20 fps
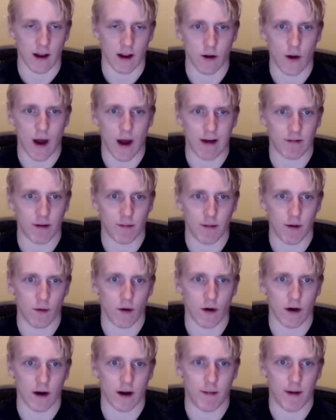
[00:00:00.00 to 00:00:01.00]
and you have to be
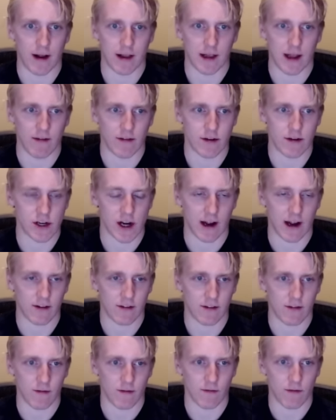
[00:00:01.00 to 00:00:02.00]
worried about David
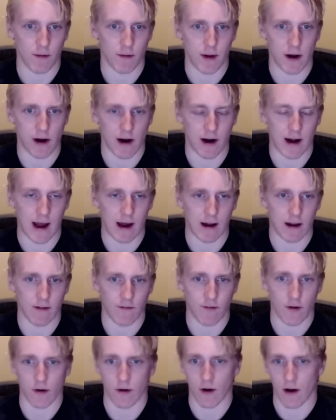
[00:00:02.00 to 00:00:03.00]
Johnson from here on out
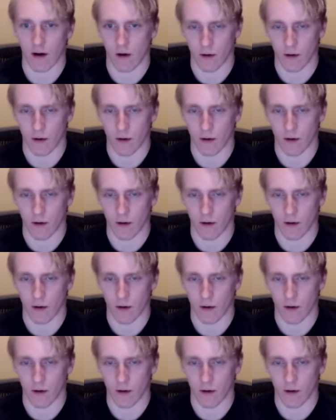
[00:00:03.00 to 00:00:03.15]
if you're